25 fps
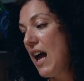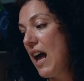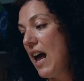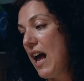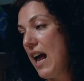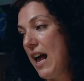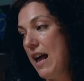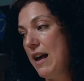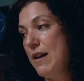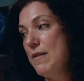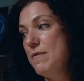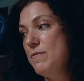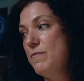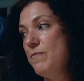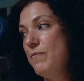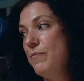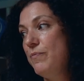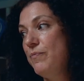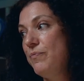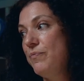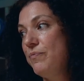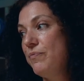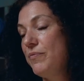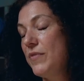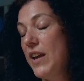
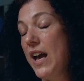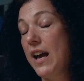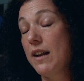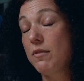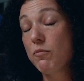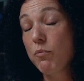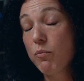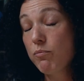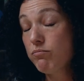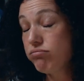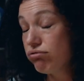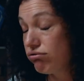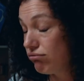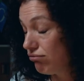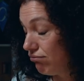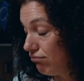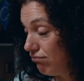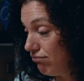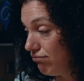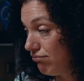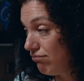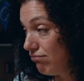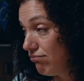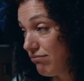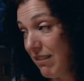
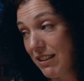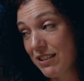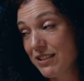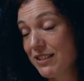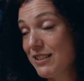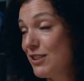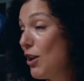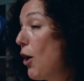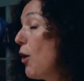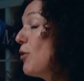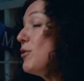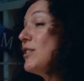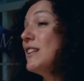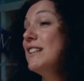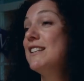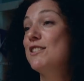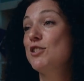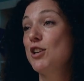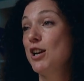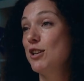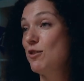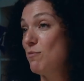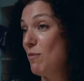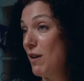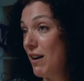That's totally
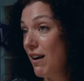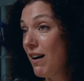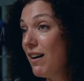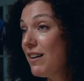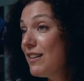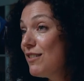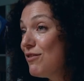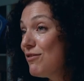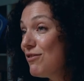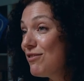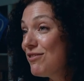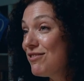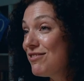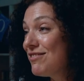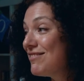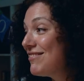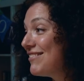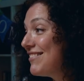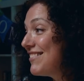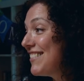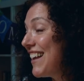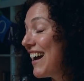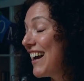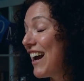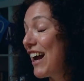changed my life.
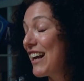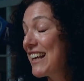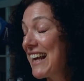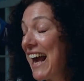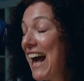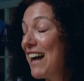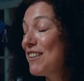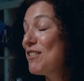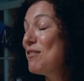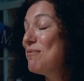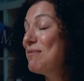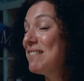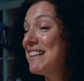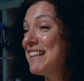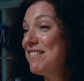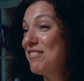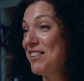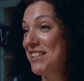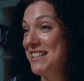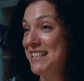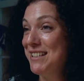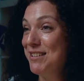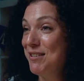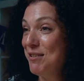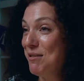Like, I cannot believe I
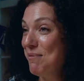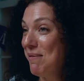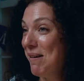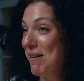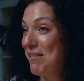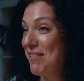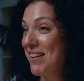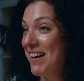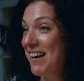didn't know about